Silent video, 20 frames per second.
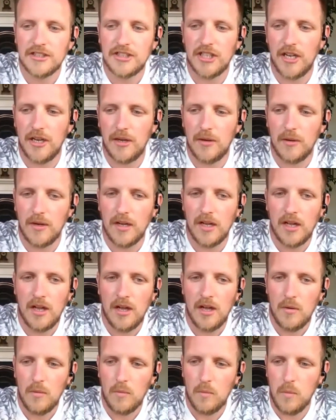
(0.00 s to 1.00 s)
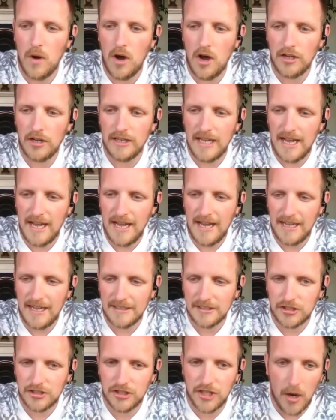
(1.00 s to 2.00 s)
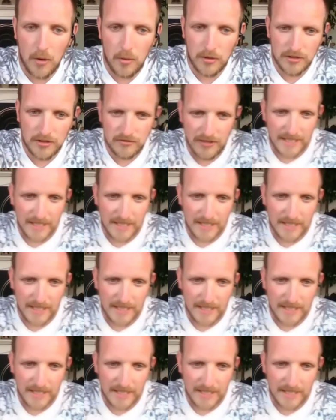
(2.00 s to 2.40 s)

2, 1, and go.